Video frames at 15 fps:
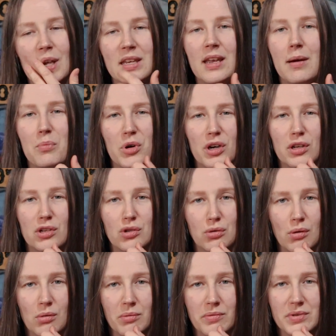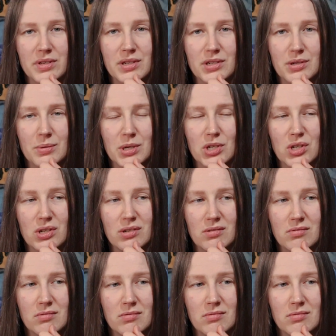You have more control of the situation.